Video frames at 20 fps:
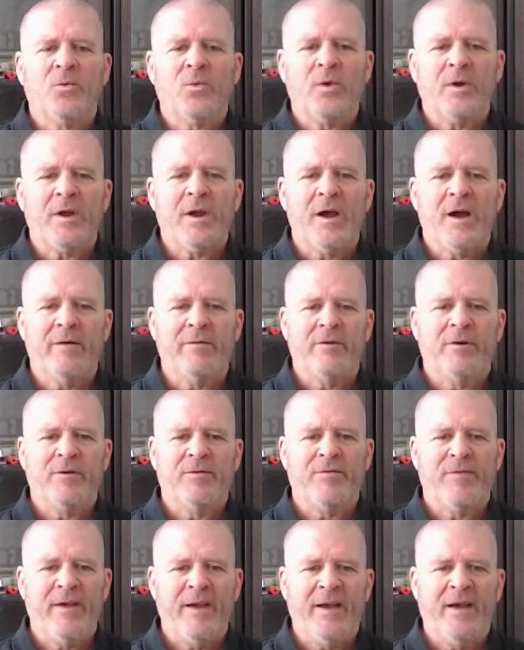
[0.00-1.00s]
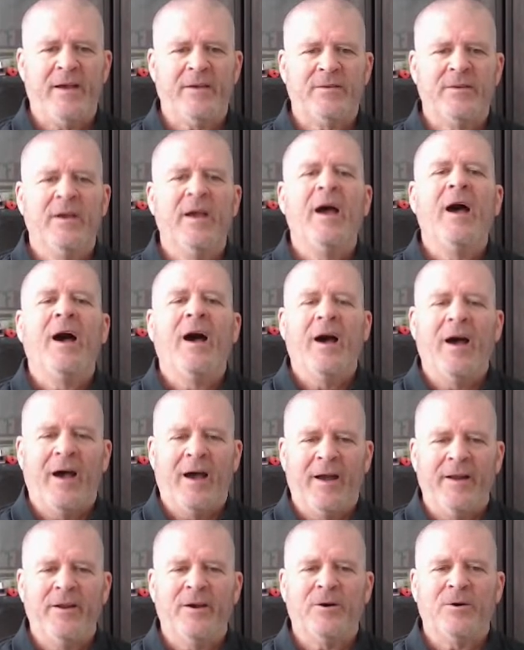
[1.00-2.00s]
recovered fast.
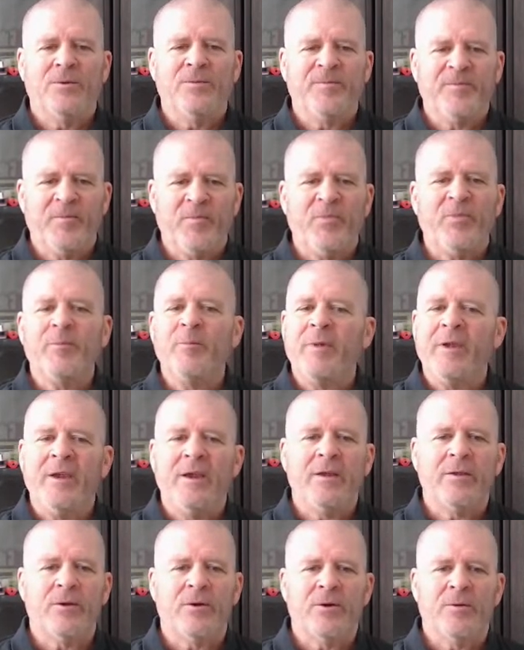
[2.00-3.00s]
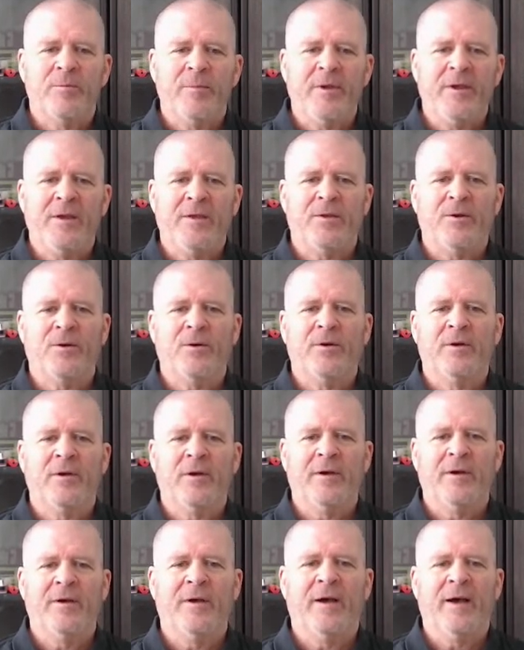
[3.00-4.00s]
I know me either. Me either.
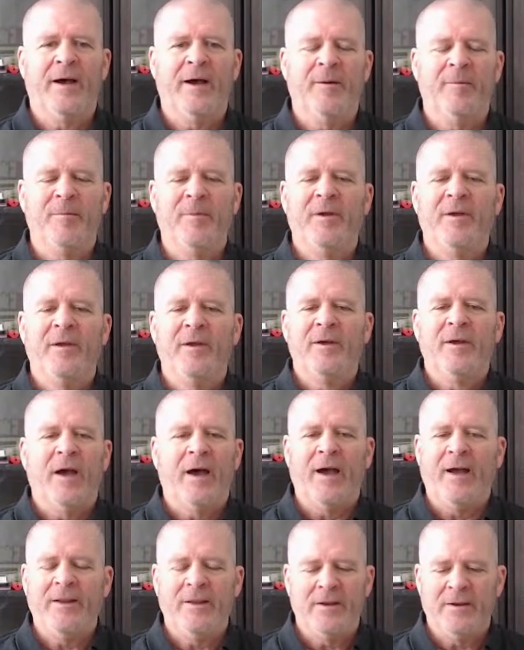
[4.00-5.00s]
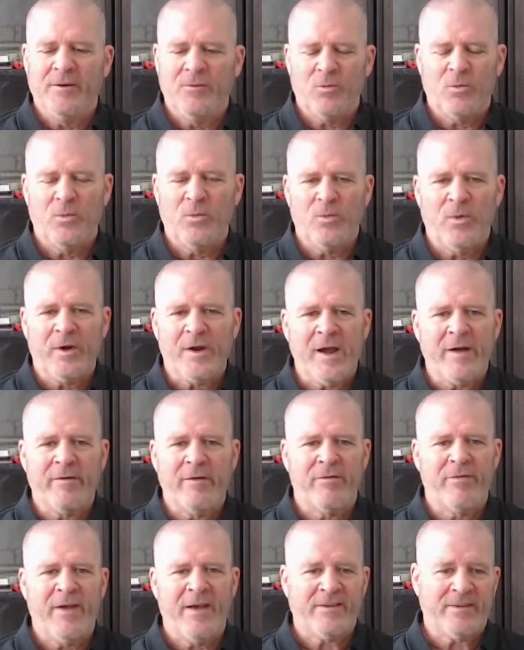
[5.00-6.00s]
I didn't
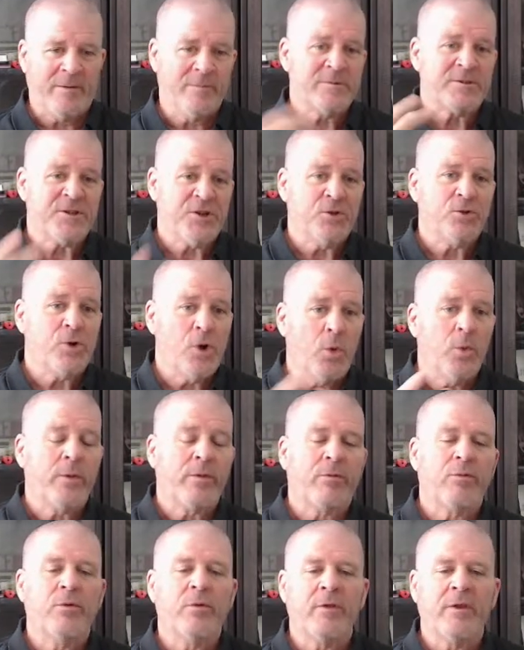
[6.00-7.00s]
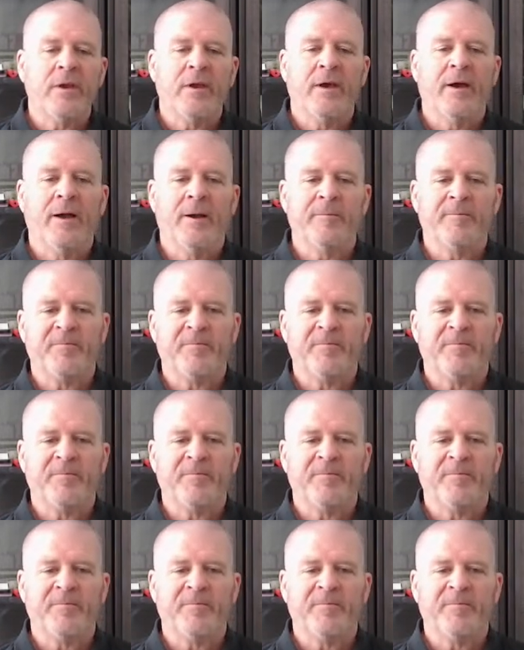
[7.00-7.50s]
recover fast. I'm still going through the